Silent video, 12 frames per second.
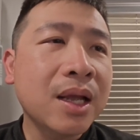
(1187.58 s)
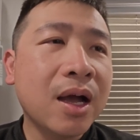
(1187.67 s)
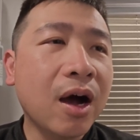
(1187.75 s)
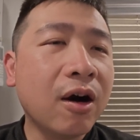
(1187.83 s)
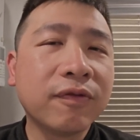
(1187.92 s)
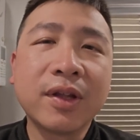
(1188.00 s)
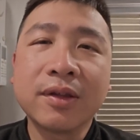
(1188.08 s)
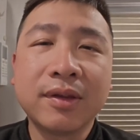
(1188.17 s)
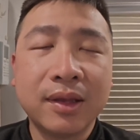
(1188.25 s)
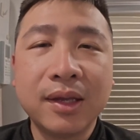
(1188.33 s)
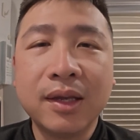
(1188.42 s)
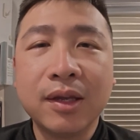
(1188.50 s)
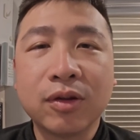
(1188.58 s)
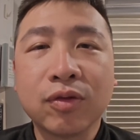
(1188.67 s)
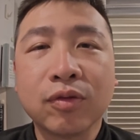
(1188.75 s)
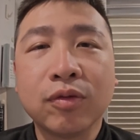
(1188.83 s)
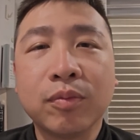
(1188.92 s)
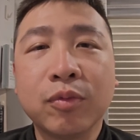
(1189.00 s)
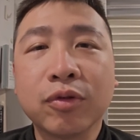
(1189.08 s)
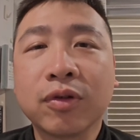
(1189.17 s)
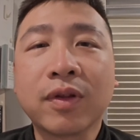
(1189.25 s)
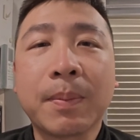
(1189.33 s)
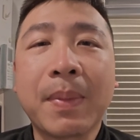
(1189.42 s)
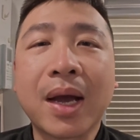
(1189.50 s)
out of the city. So most
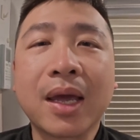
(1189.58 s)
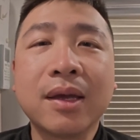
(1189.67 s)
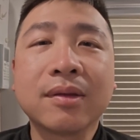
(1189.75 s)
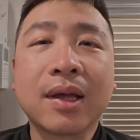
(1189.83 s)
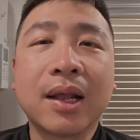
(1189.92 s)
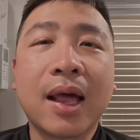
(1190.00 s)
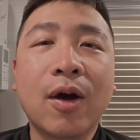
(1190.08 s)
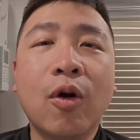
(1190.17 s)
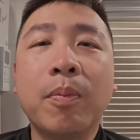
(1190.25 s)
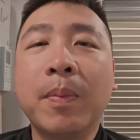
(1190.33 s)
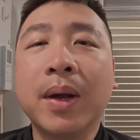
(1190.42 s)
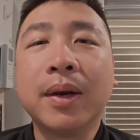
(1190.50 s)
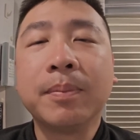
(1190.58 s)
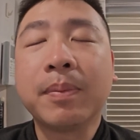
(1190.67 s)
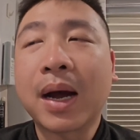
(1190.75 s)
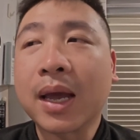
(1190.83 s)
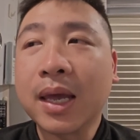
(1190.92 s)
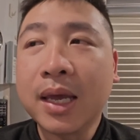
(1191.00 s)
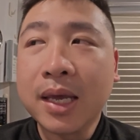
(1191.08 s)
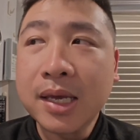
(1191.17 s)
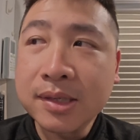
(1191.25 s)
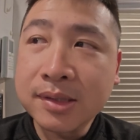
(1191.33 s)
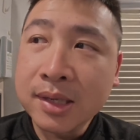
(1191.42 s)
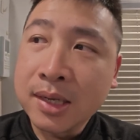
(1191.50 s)
of the parkings are like open
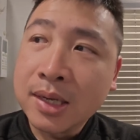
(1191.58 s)
parkings.